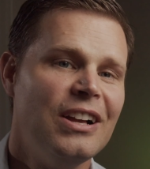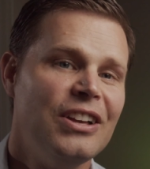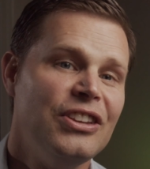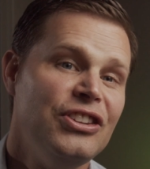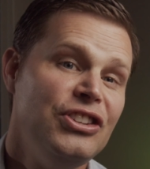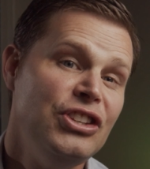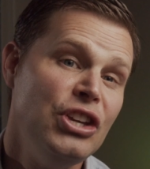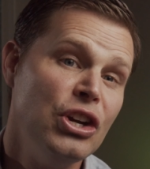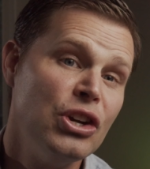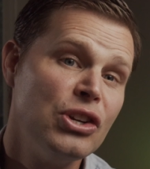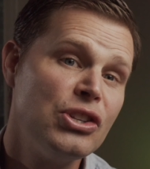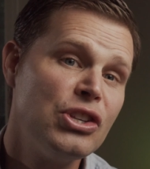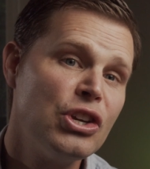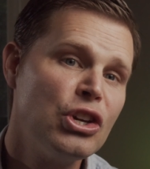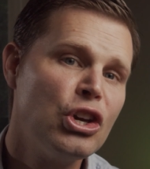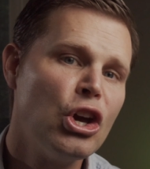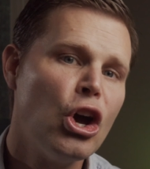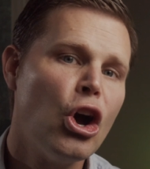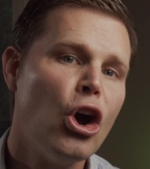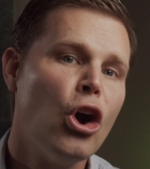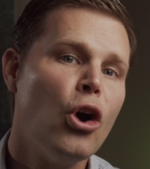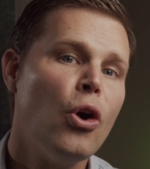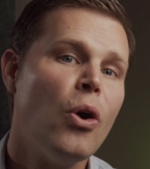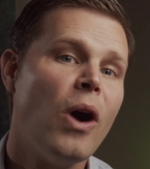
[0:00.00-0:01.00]
Years
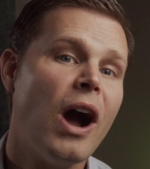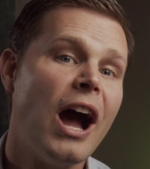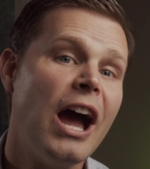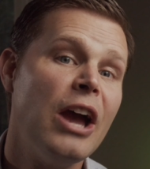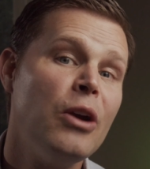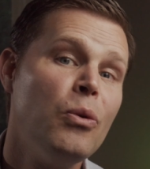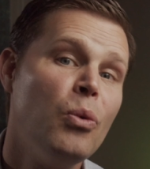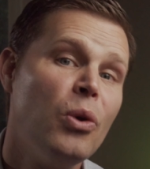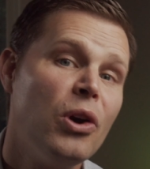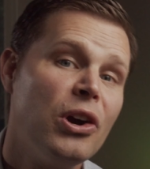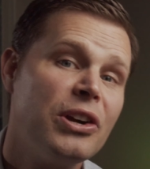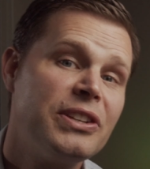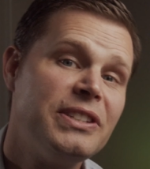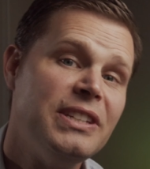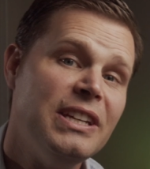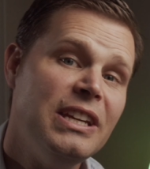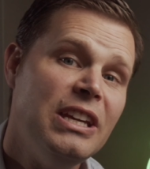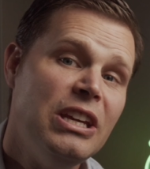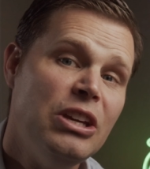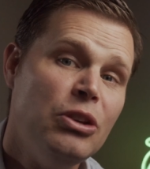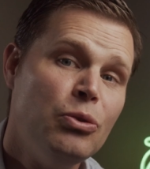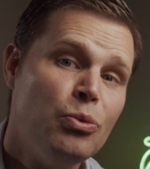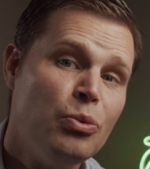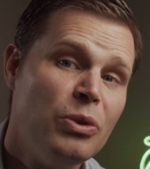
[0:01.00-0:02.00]
ago, I worked
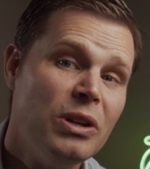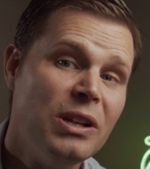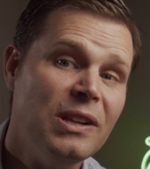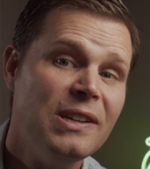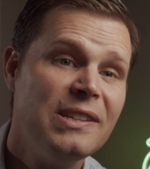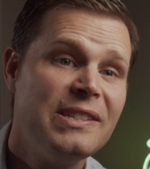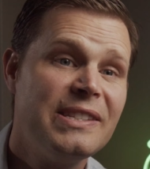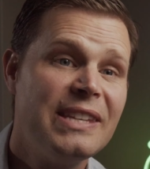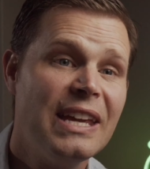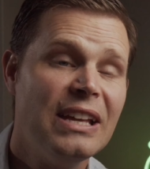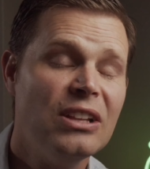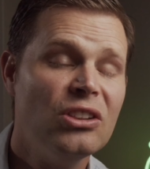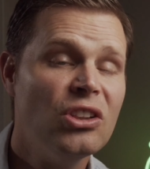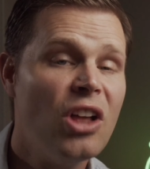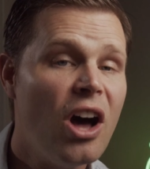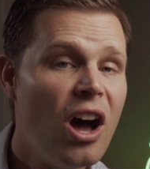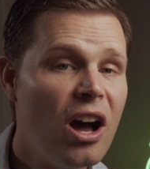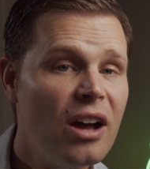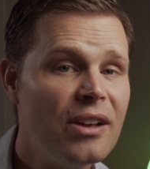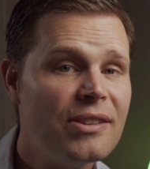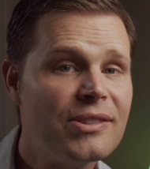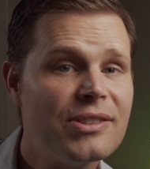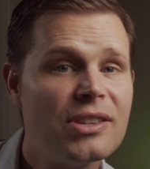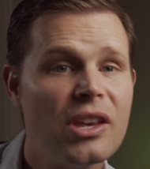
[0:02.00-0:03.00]
in real estate
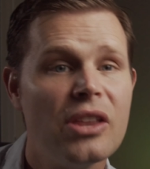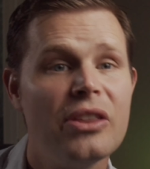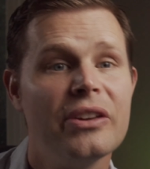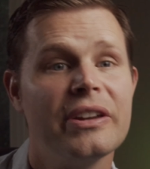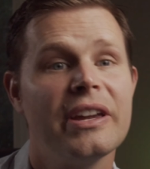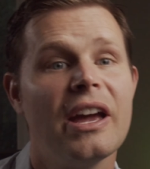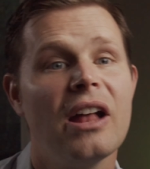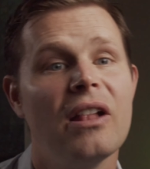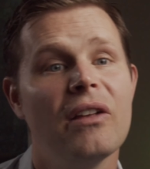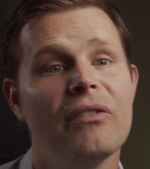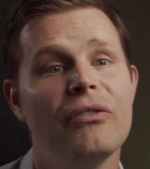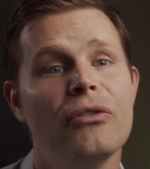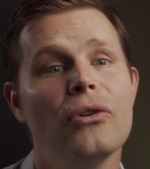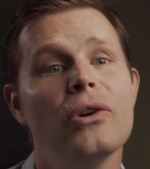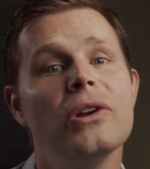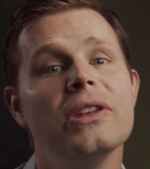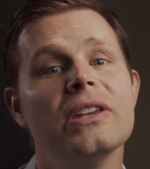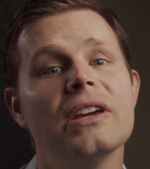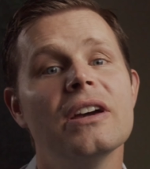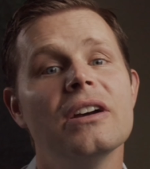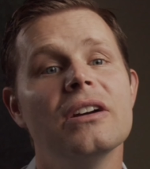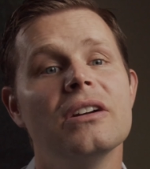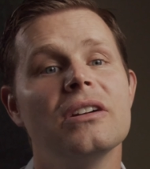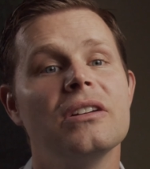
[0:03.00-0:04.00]
law in Southern
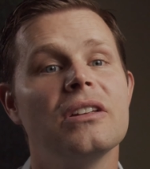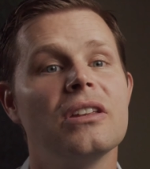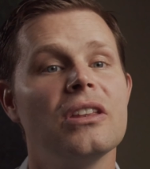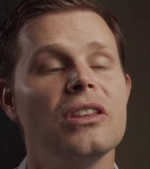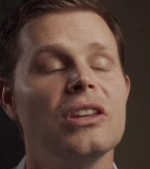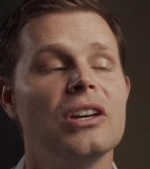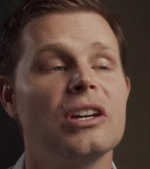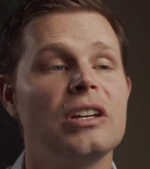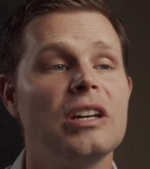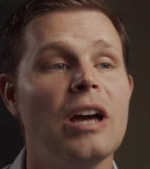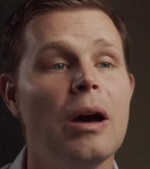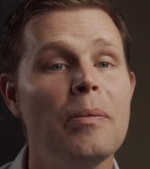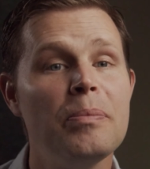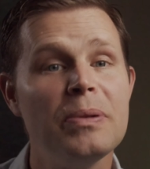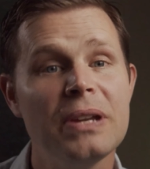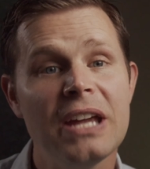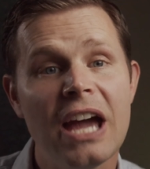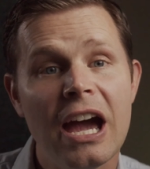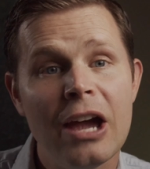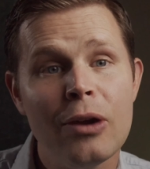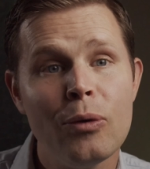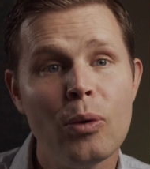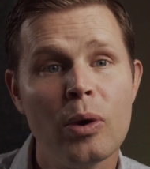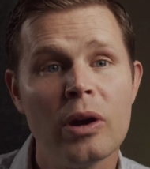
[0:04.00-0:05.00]
California. The company
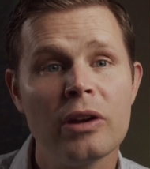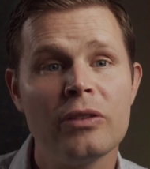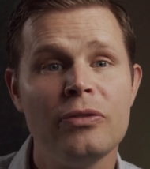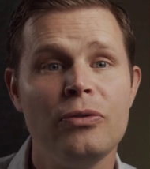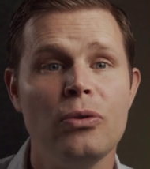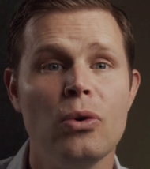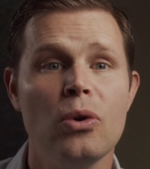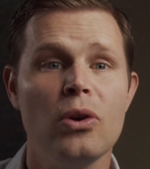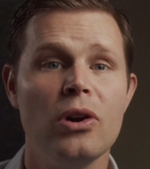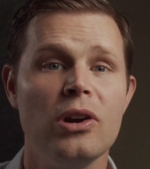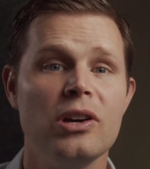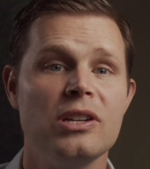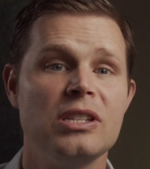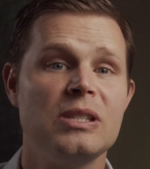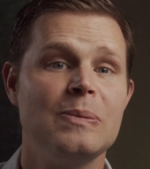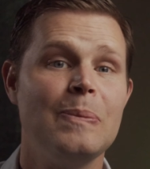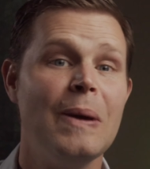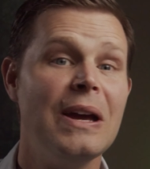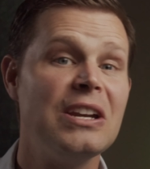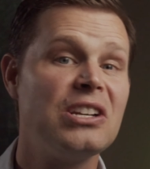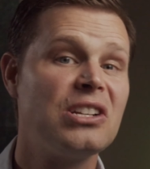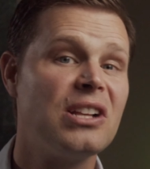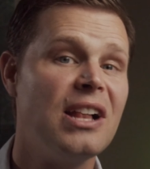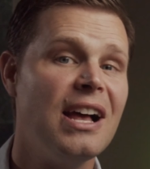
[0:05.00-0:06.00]
I worked for
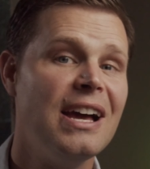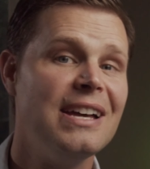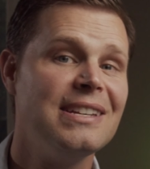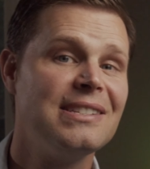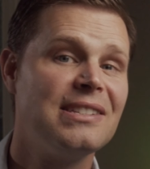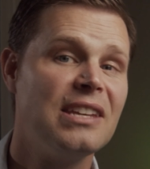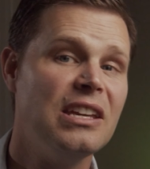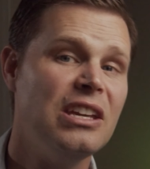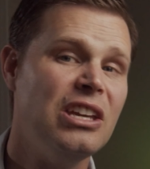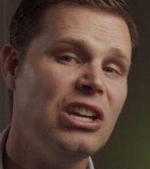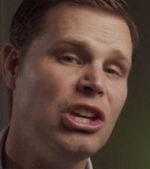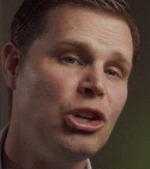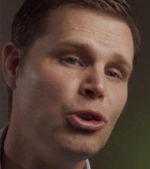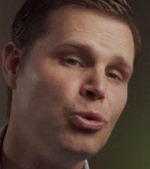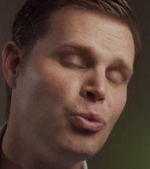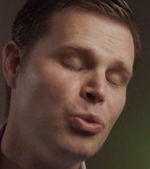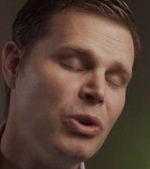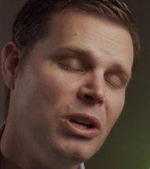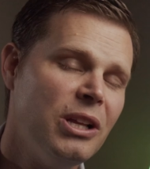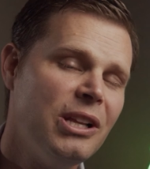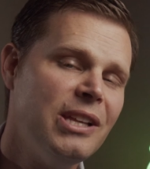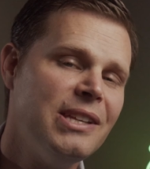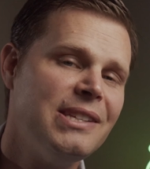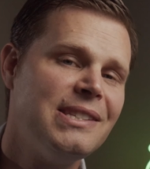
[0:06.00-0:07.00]
specialized in
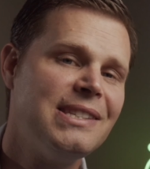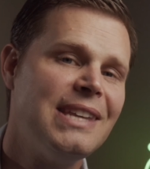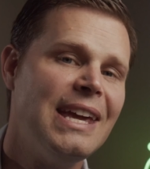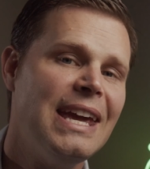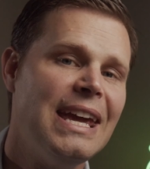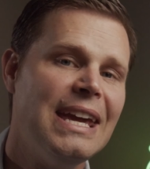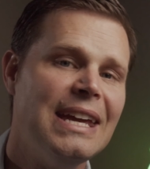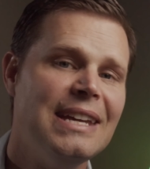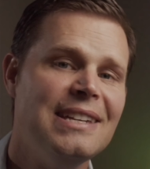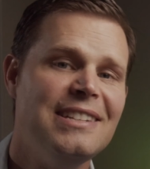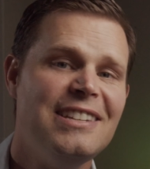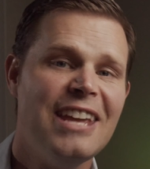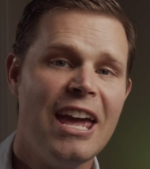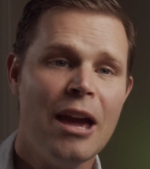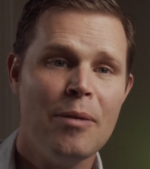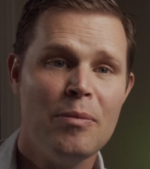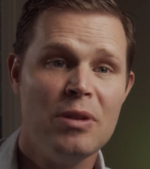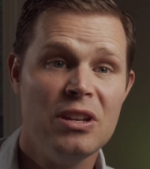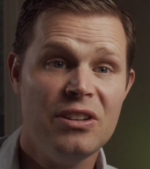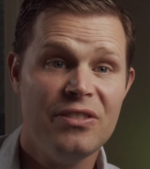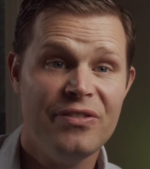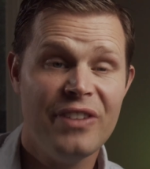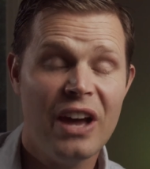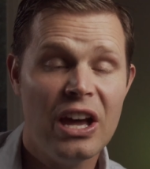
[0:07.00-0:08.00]
real estate
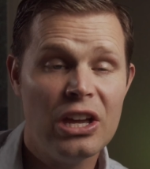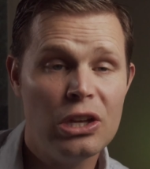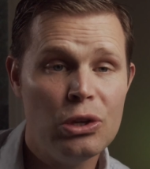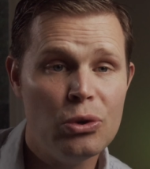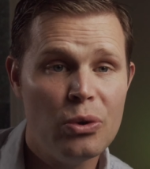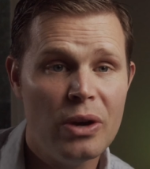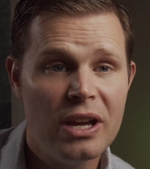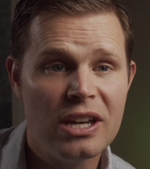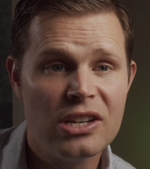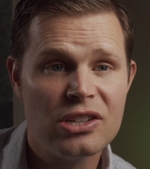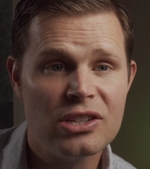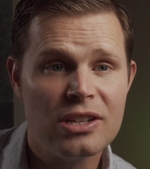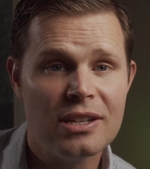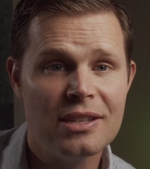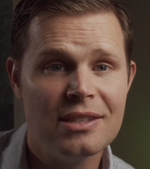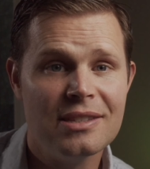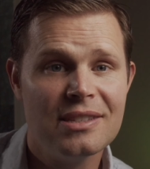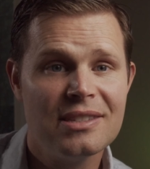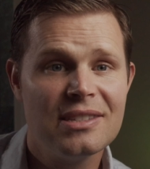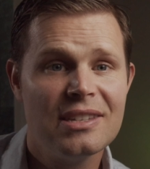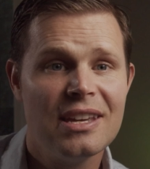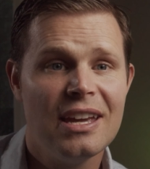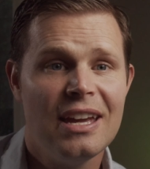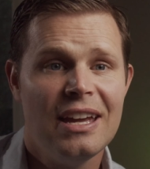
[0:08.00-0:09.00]
damage
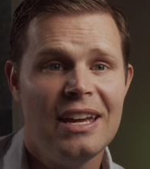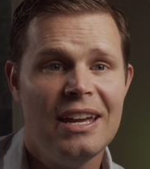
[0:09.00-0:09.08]
valuations.